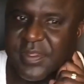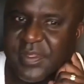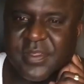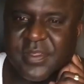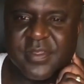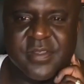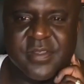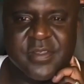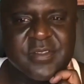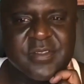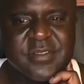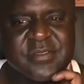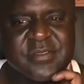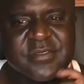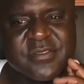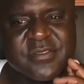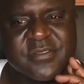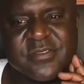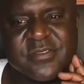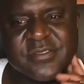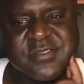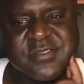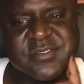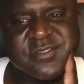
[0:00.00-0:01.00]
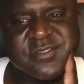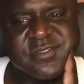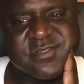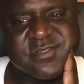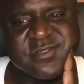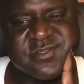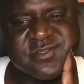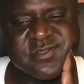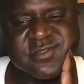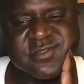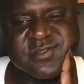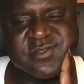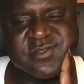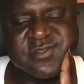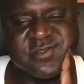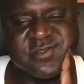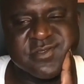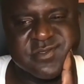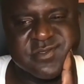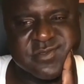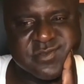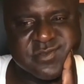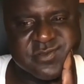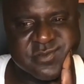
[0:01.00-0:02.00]

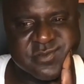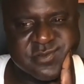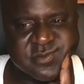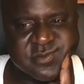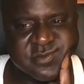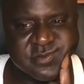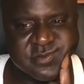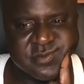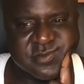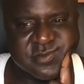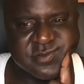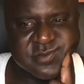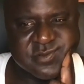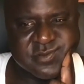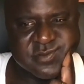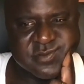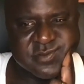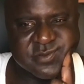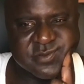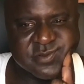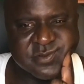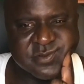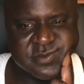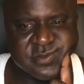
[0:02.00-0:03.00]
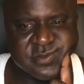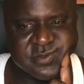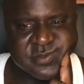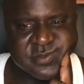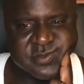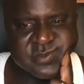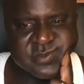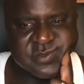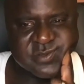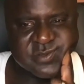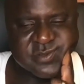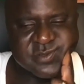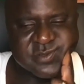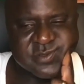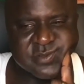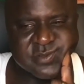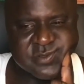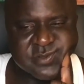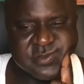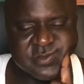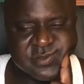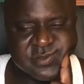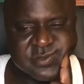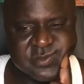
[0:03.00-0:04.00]

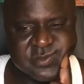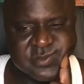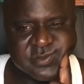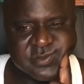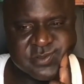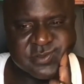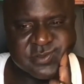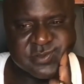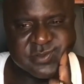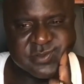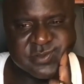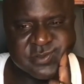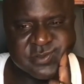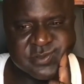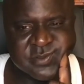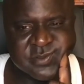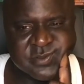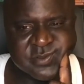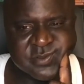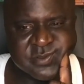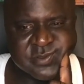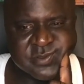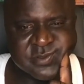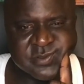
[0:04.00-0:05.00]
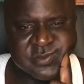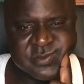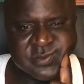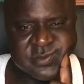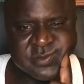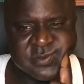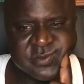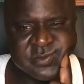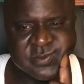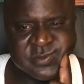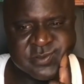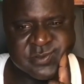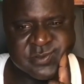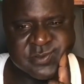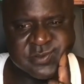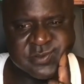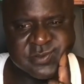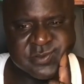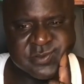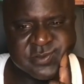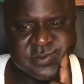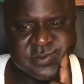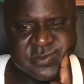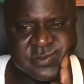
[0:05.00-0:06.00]

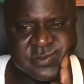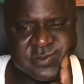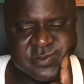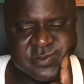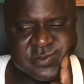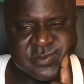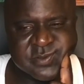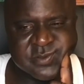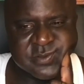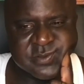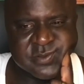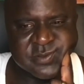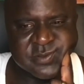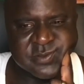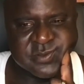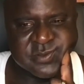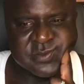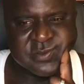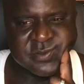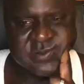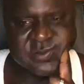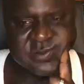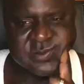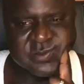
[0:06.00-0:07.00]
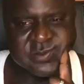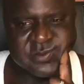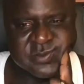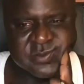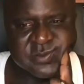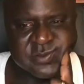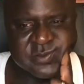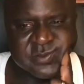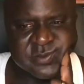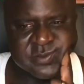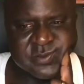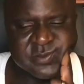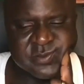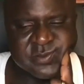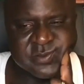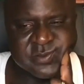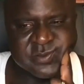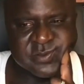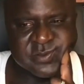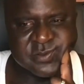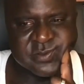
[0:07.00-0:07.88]
The person shown says nothing.